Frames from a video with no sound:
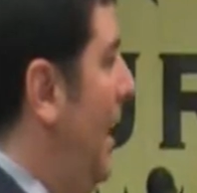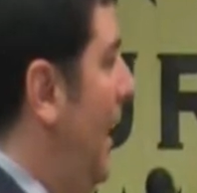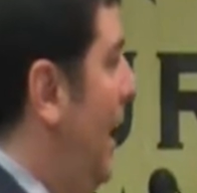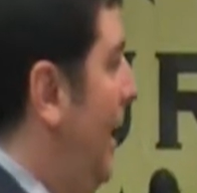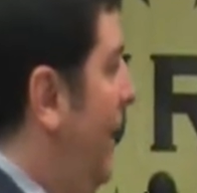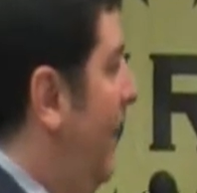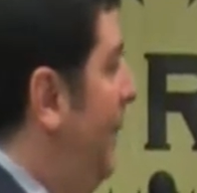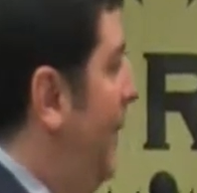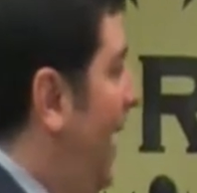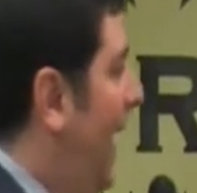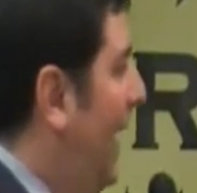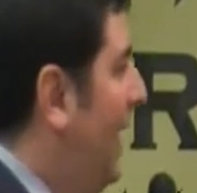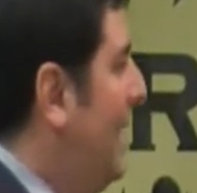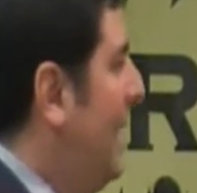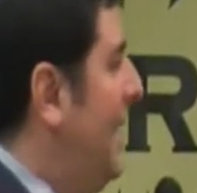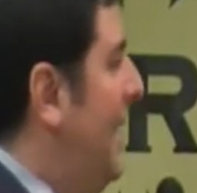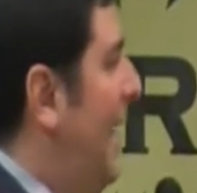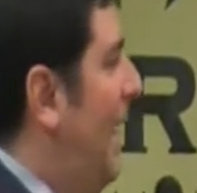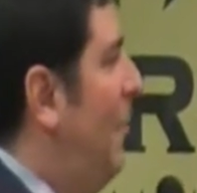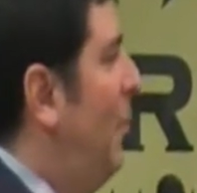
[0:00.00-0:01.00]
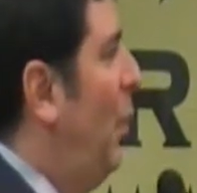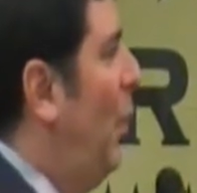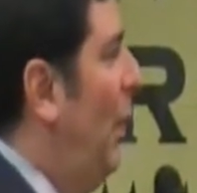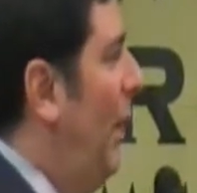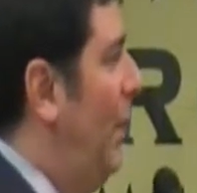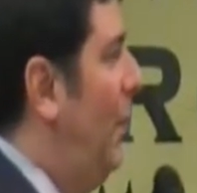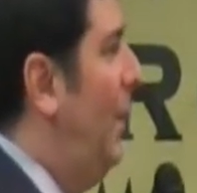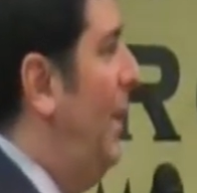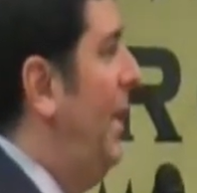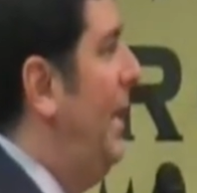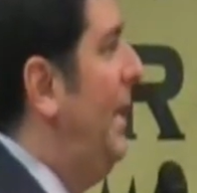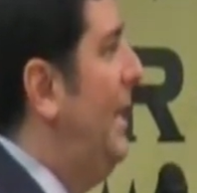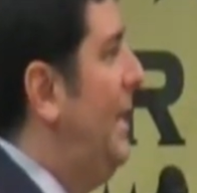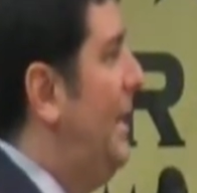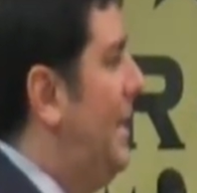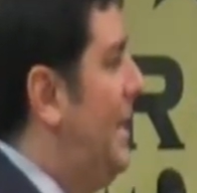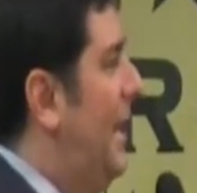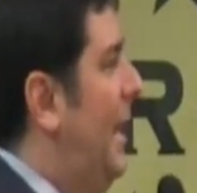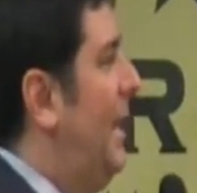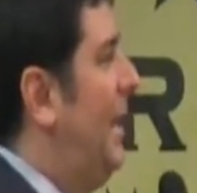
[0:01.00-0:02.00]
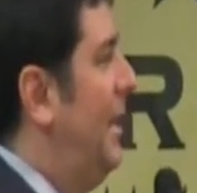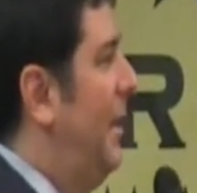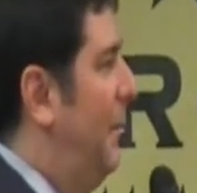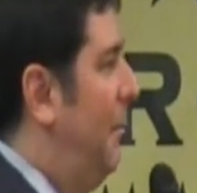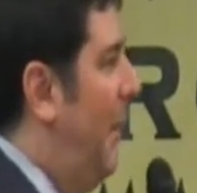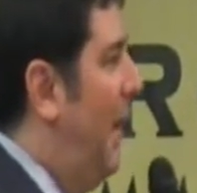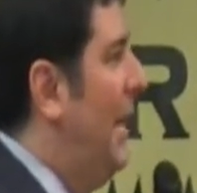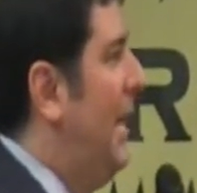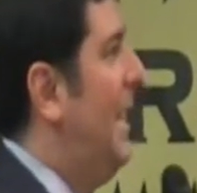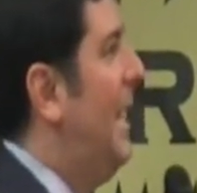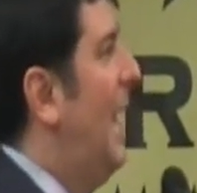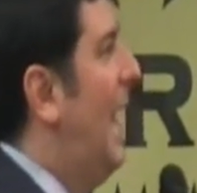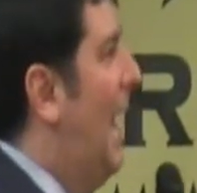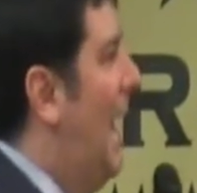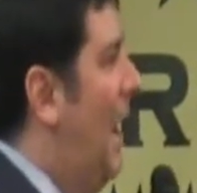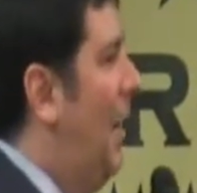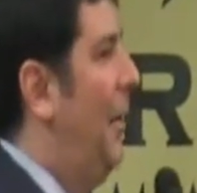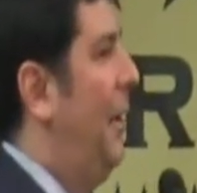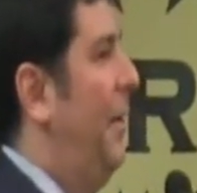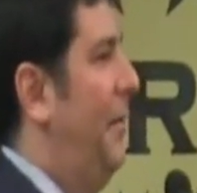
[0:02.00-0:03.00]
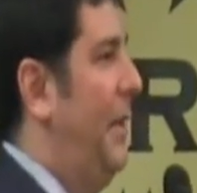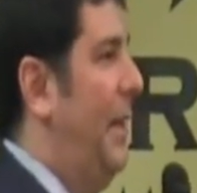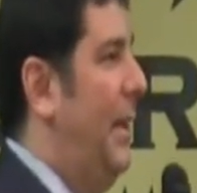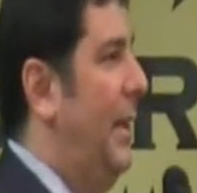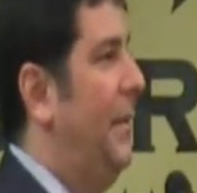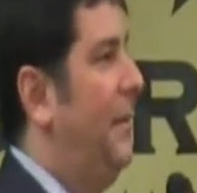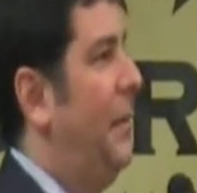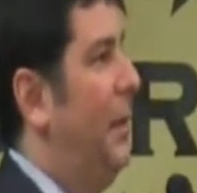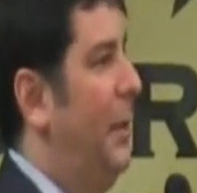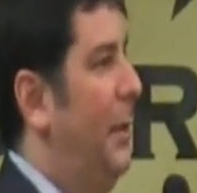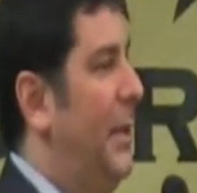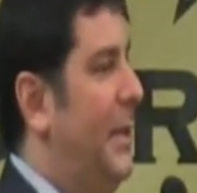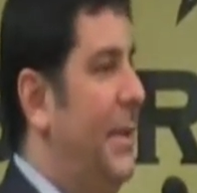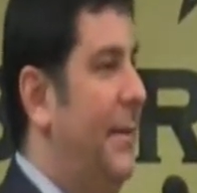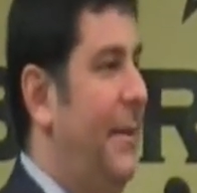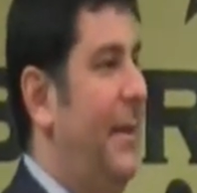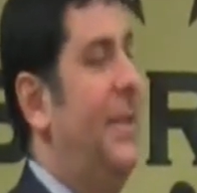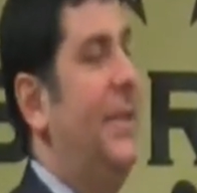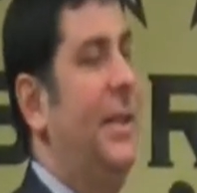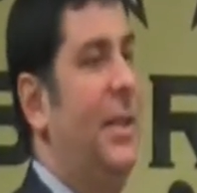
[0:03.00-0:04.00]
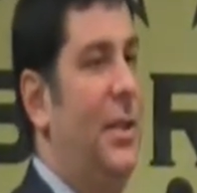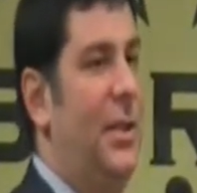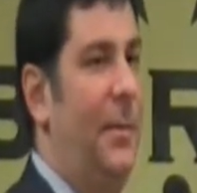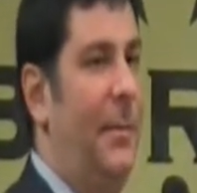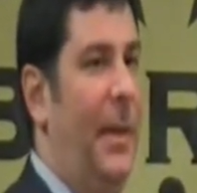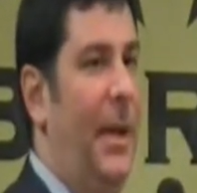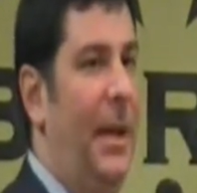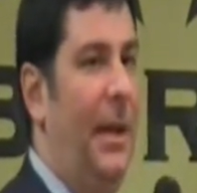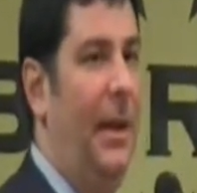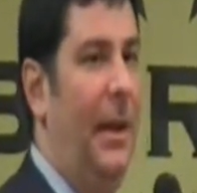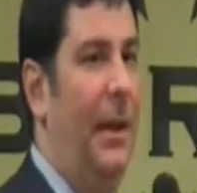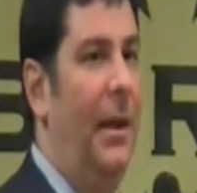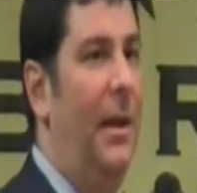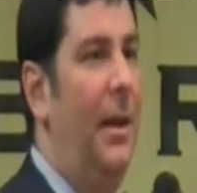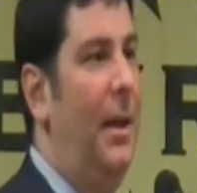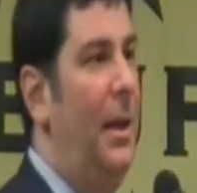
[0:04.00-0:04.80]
And to get to that point, we need to take the money out of the influence of decision making.